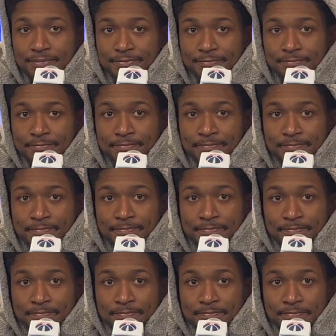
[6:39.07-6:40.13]
You started off the
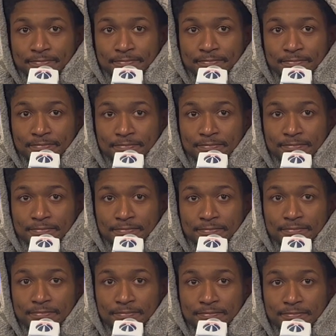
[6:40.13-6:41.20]
game really well,
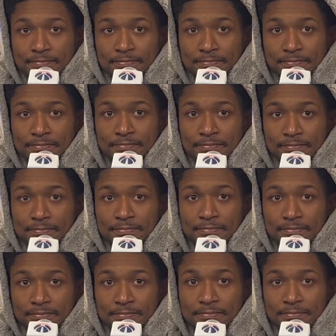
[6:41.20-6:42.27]
middle two quarters.
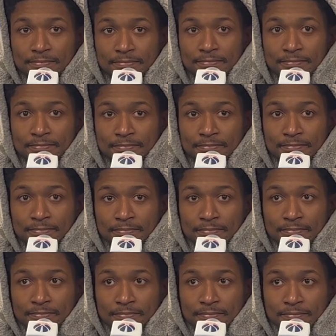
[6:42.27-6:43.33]
Did they do something
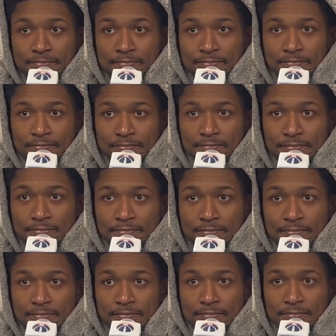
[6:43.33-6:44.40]
different to take
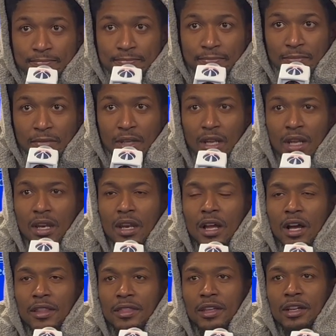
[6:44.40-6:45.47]
you away? No,
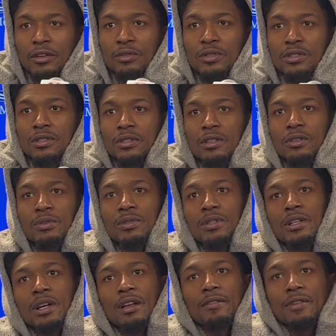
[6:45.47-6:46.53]
I think it was, it was
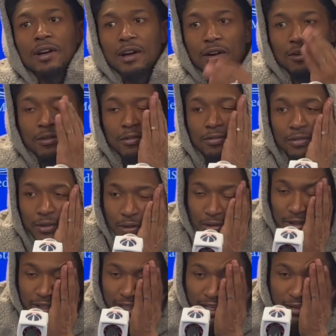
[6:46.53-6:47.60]
kind of how the flow of
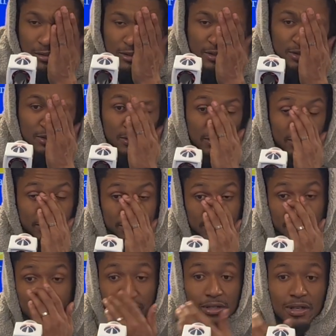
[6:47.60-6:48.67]
the game was just going.
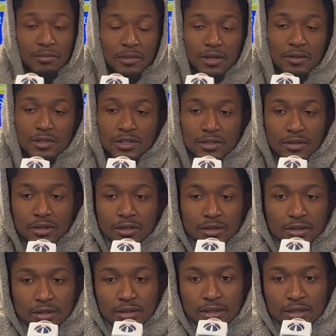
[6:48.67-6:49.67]
You know, I'm always going